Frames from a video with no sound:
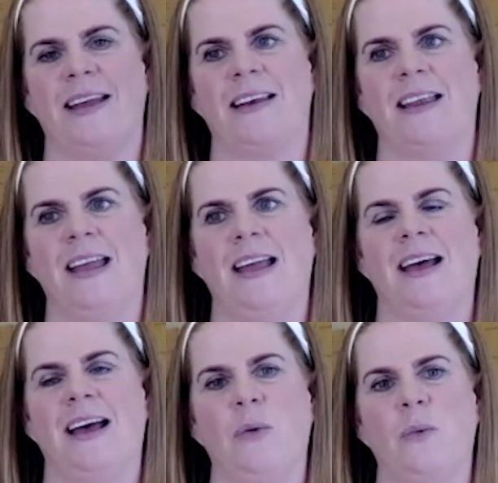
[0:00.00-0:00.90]
And
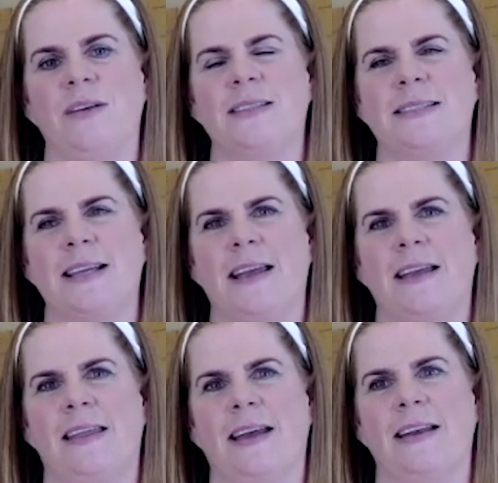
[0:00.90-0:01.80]
I will
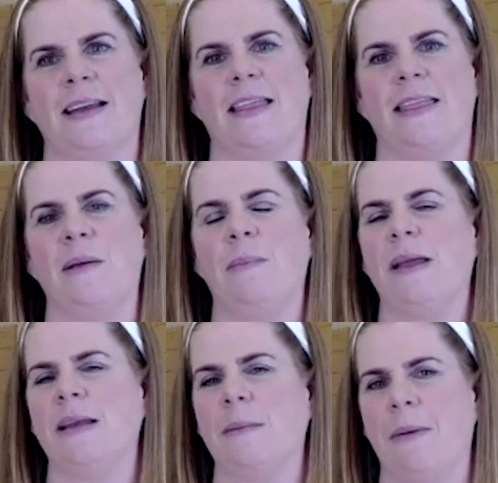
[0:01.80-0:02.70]
say that I think
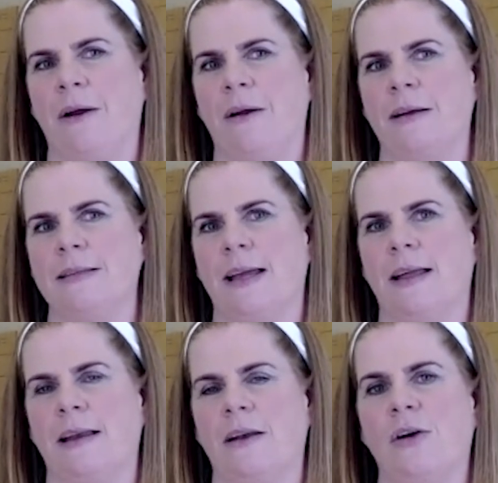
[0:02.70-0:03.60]
being a parent
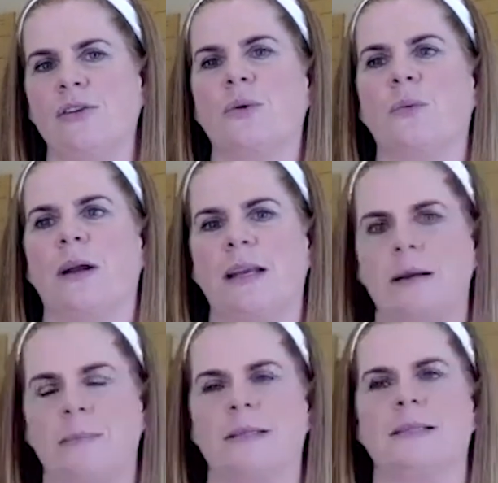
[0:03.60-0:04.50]
and also running
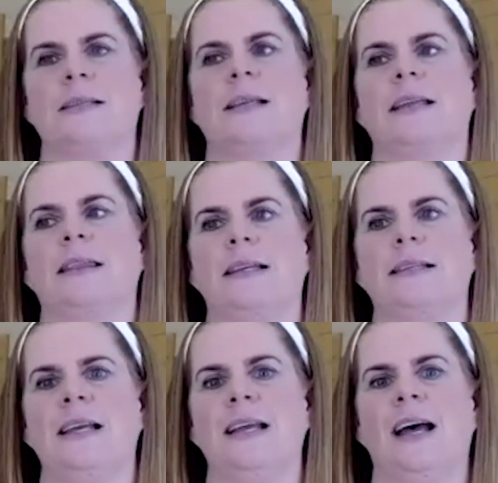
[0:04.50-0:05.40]
a business like
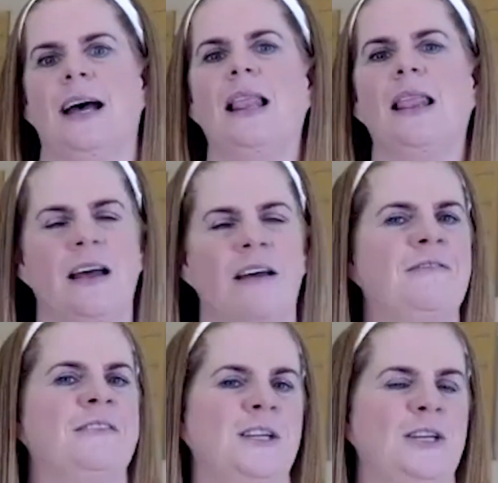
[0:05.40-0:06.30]
this, I
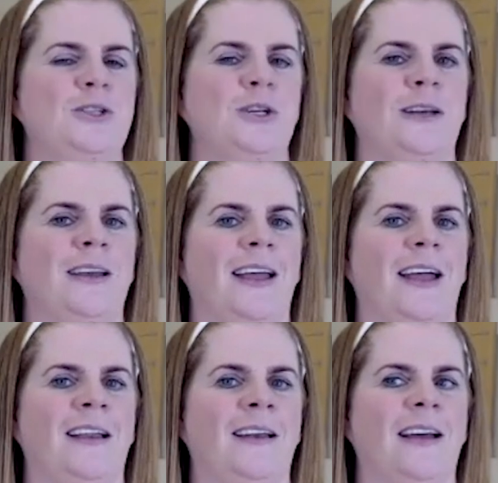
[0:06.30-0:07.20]
love teaching
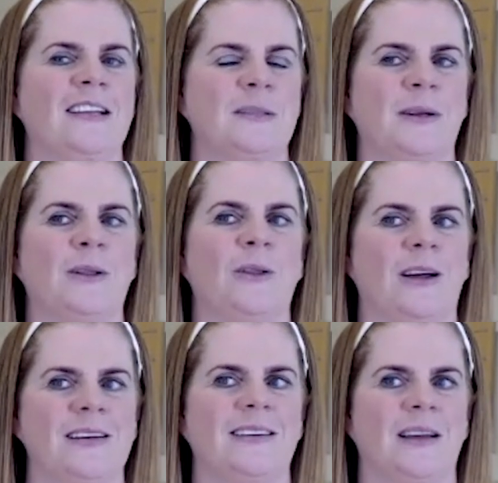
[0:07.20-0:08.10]
and I spend a lot
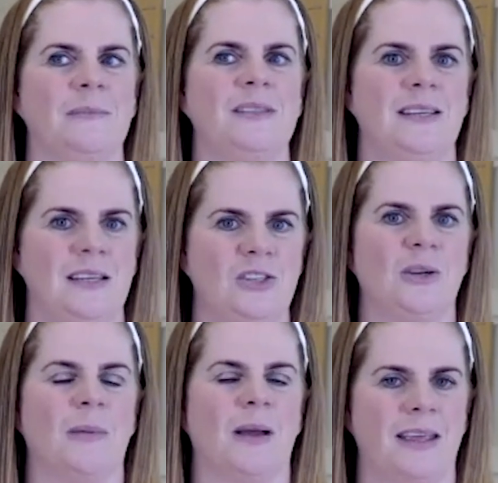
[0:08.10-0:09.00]
of time
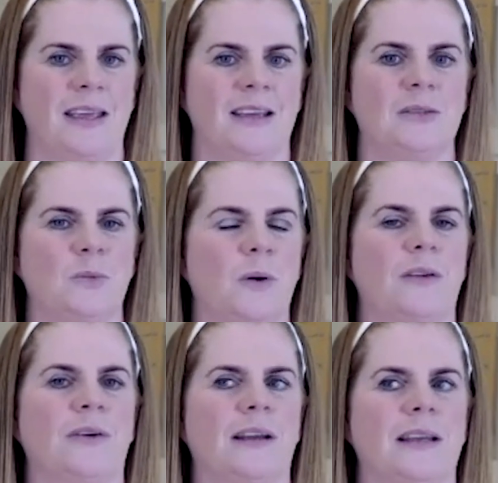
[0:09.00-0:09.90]
teaching my kids,
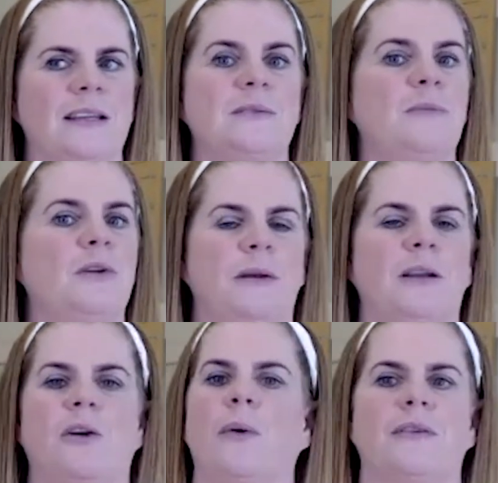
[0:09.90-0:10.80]
whether it is movement
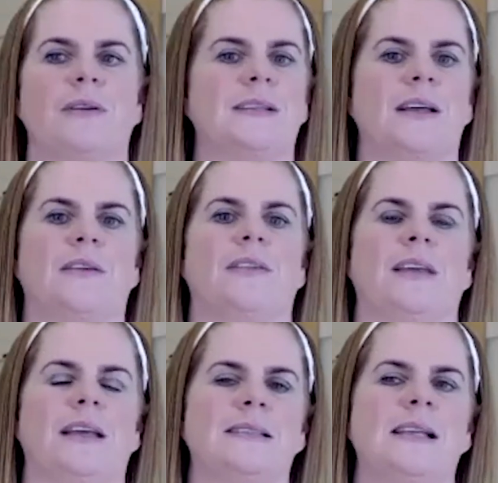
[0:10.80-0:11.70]
or whether it's other
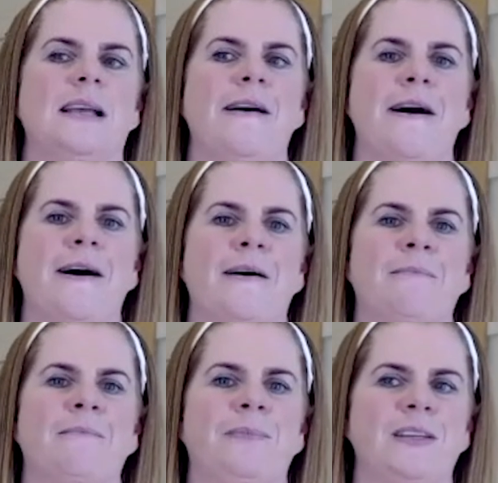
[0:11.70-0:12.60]
things
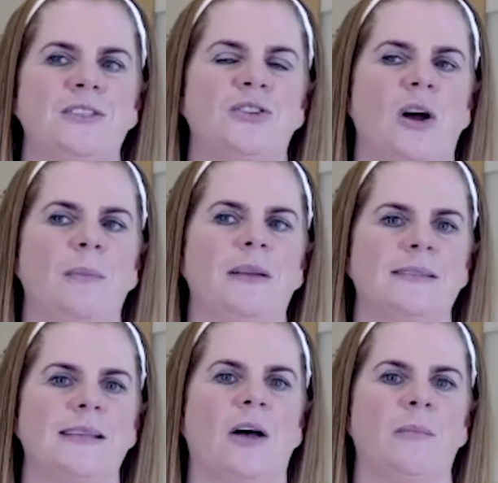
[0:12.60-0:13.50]
um, this job
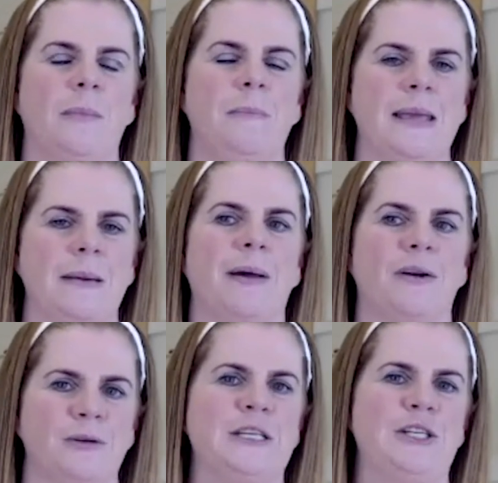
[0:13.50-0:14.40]
does help me be a
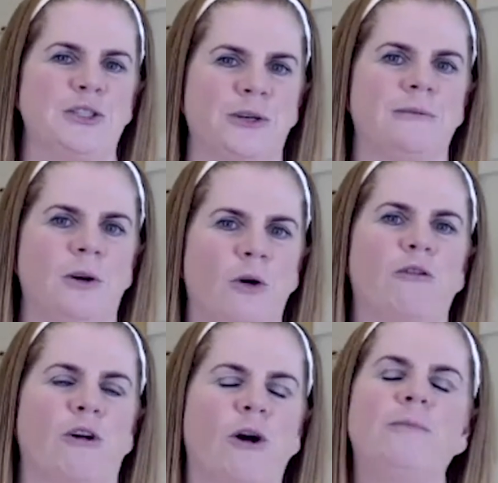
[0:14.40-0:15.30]
better teacher
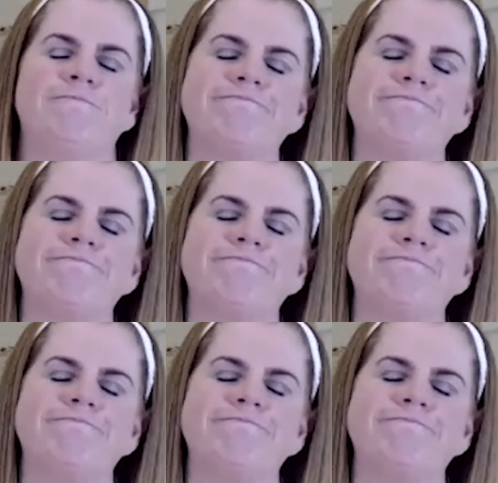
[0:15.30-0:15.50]
overall.